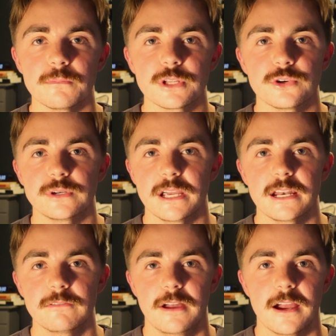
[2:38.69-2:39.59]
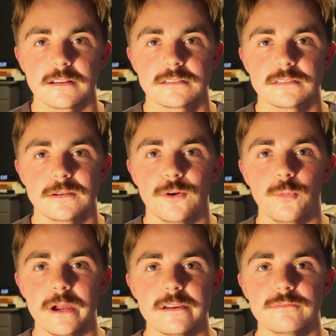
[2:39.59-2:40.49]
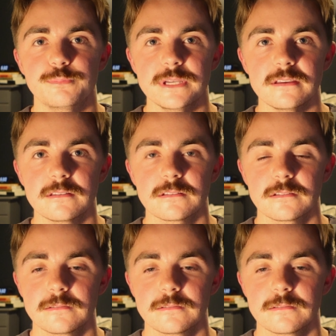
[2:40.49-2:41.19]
The Creative Act, a way of being.